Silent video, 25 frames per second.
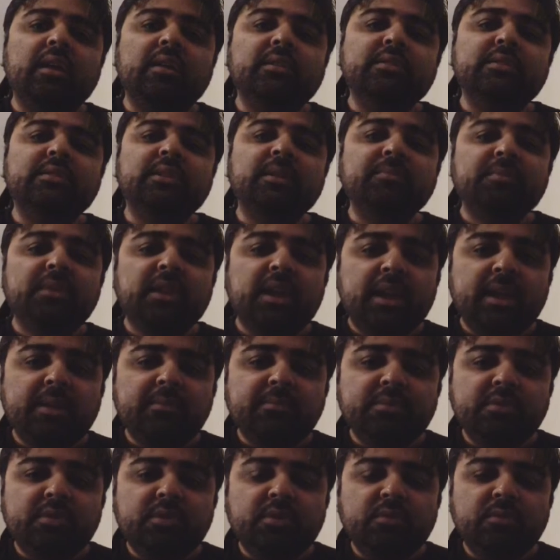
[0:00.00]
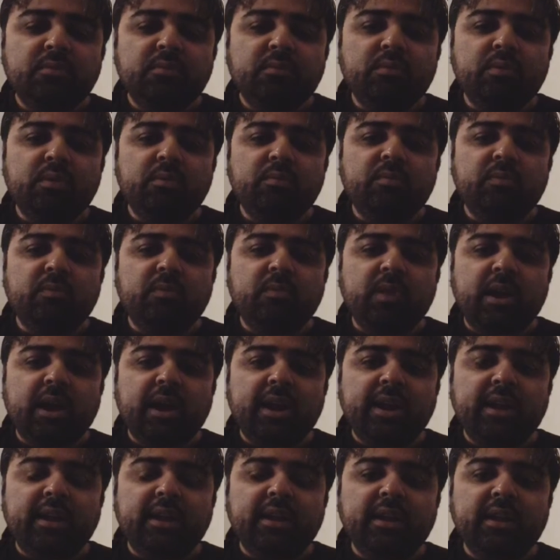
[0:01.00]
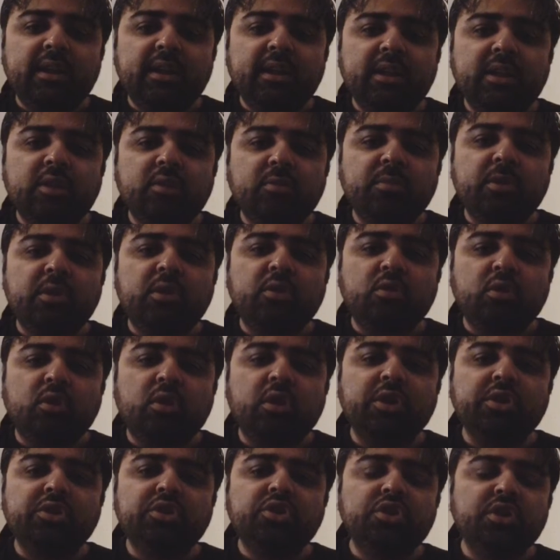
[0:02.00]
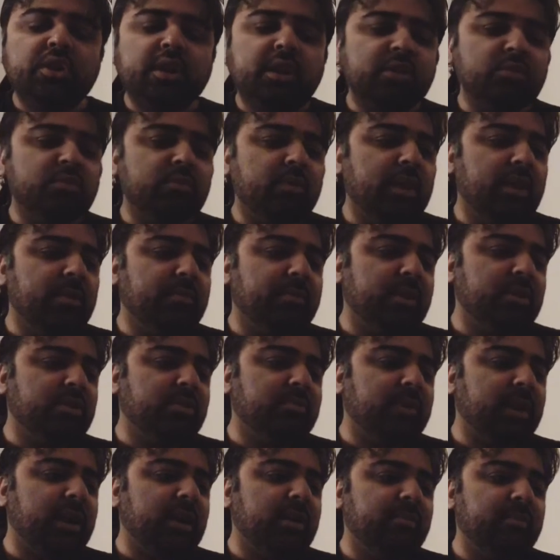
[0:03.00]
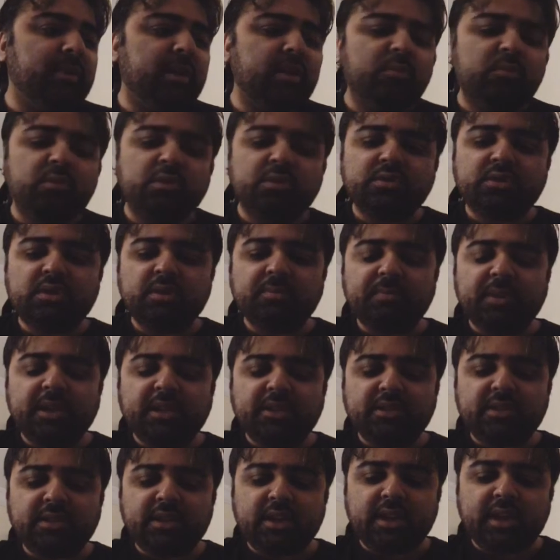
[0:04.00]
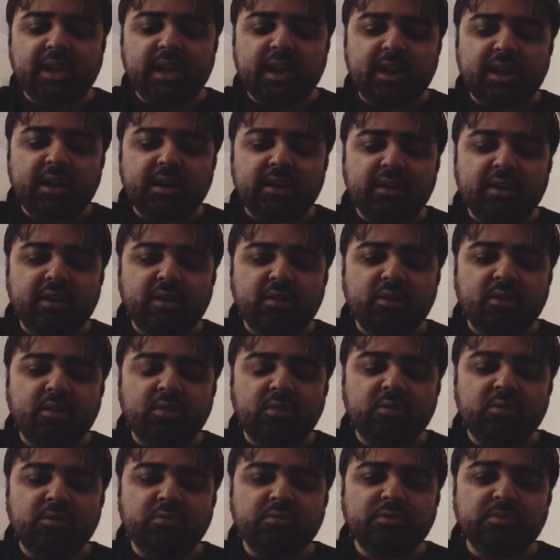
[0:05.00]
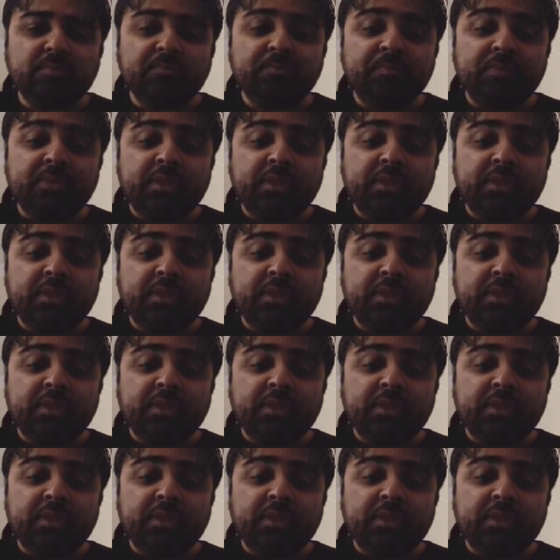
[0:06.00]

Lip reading: sometimes you would find a Human Torch as well. But Spider-Man was the mainstay character in all those.